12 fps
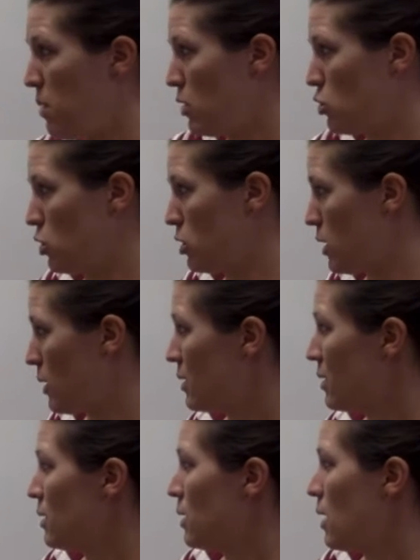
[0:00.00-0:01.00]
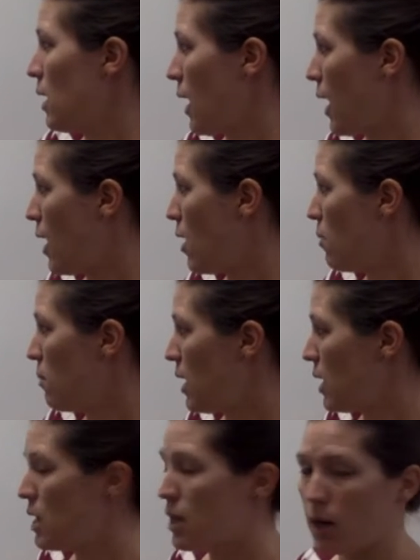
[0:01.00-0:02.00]
pictures. How
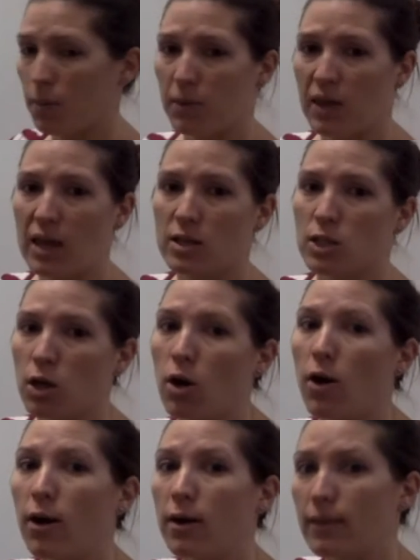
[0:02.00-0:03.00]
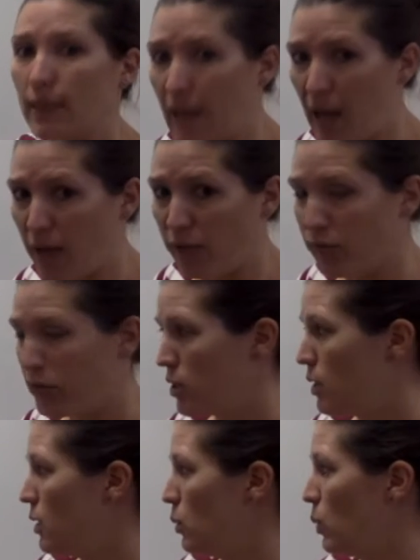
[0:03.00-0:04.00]
many cupcakes are left?
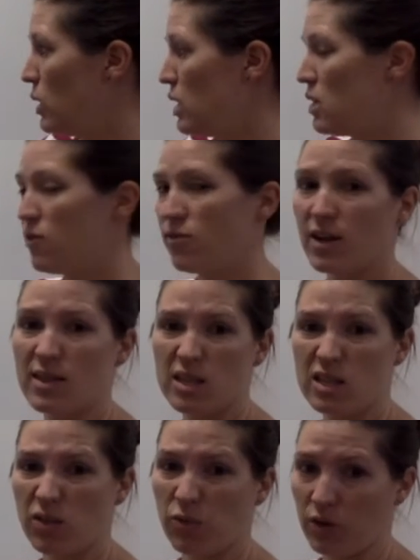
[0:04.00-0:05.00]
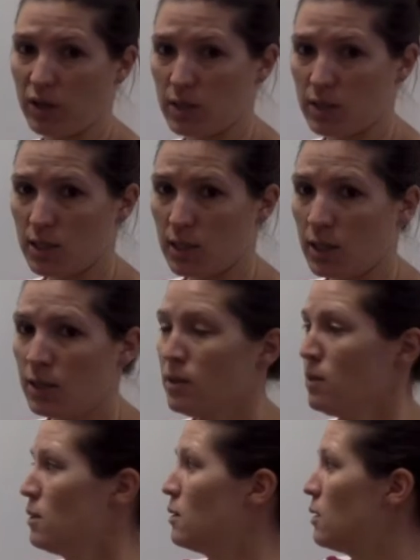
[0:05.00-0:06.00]
We need to find the difference.
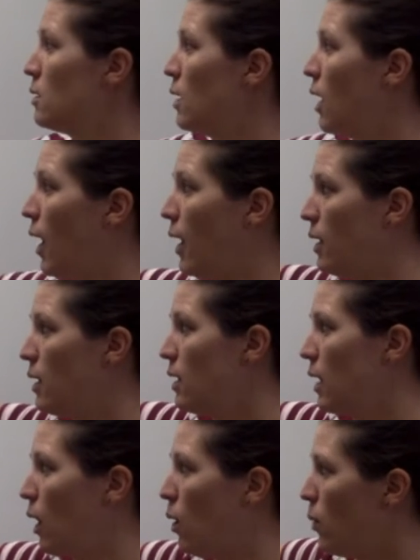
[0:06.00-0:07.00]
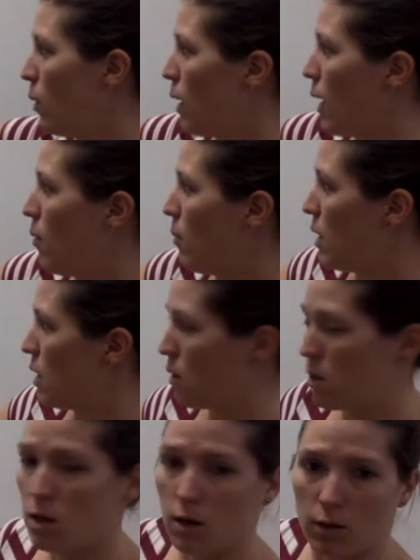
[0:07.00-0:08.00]
I can count how many are
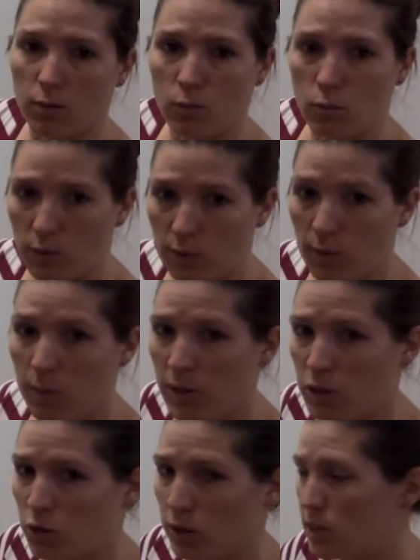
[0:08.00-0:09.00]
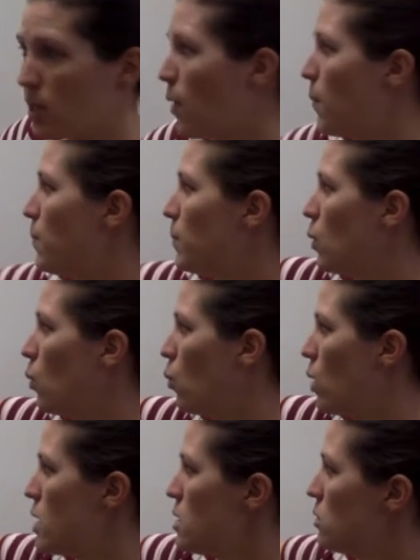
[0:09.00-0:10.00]
here with my picture. Let's count.
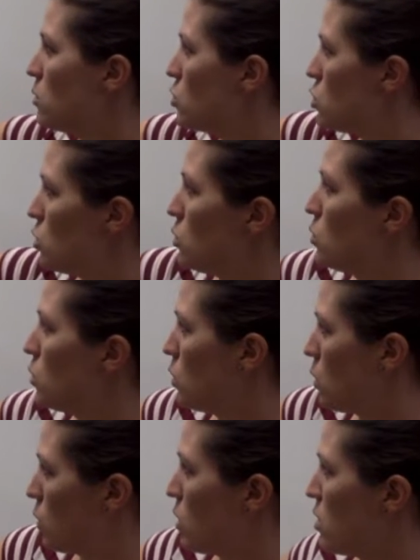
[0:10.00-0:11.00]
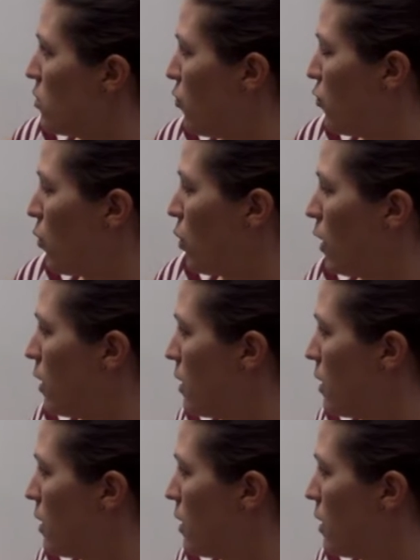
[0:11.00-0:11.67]
1, 2, 3, 4.